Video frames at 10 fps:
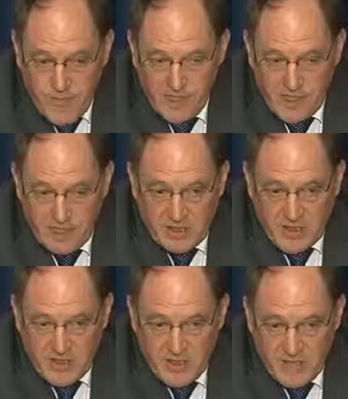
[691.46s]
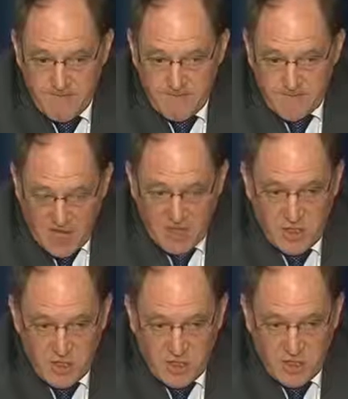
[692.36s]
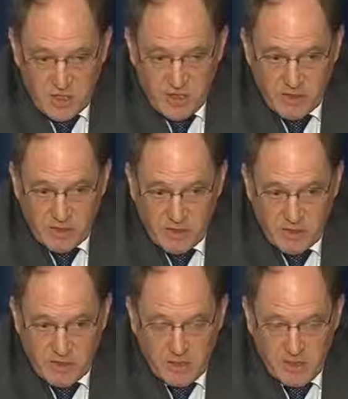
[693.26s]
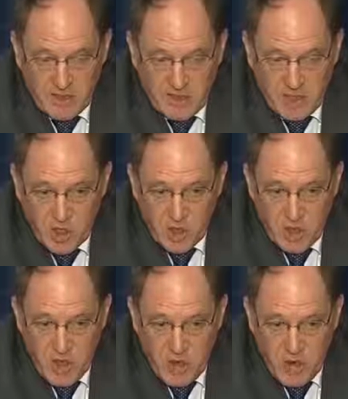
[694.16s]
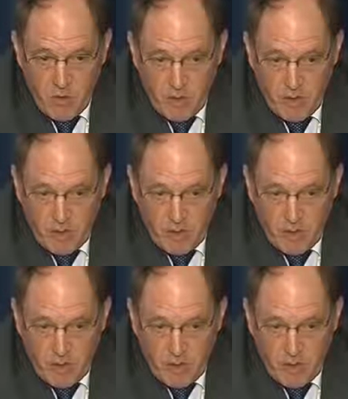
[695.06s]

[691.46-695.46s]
basically said to Chancellor Merkel that there should be no,